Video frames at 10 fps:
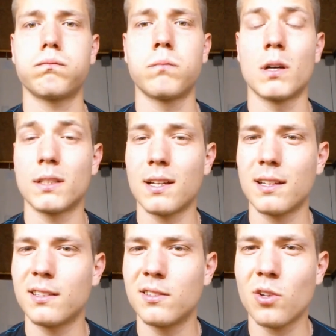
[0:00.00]
but I
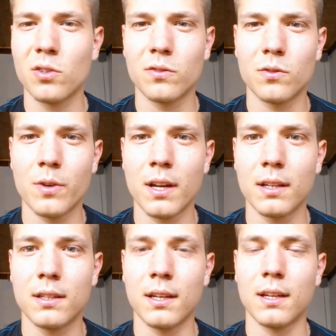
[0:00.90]
don't
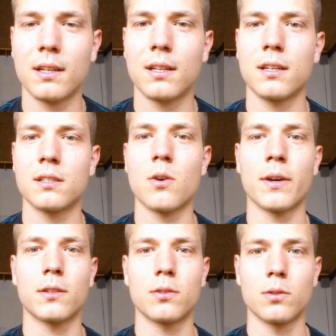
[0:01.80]
really think he's
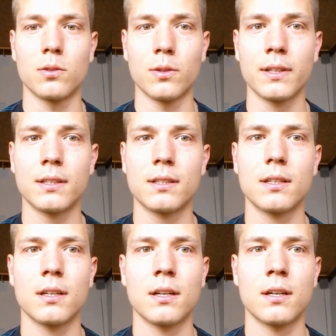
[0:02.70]
going to do it.
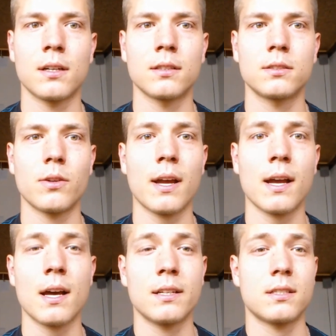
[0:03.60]
So yeah
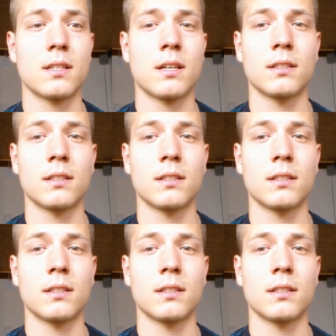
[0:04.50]
guys,